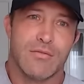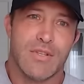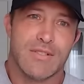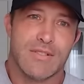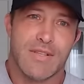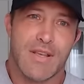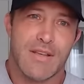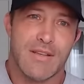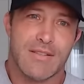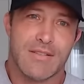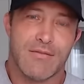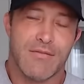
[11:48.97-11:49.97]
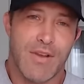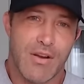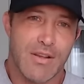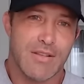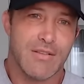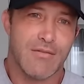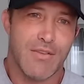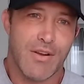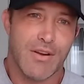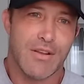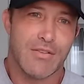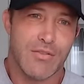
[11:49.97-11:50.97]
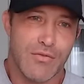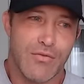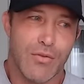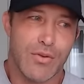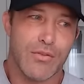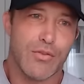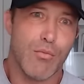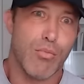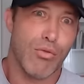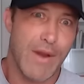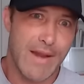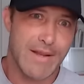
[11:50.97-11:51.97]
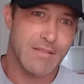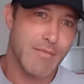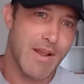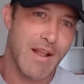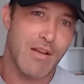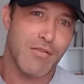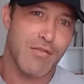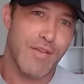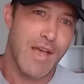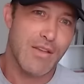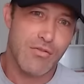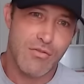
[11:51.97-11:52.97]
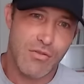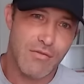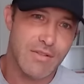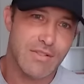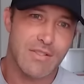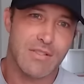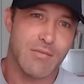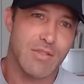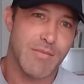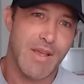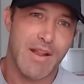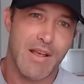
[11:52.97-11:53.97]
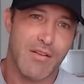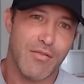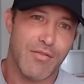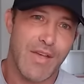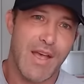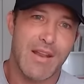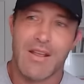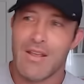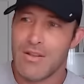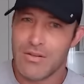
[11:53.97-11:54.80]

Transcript: It's very, very good for you. Your brain is made out of fat. Your nervous system is made out of fat.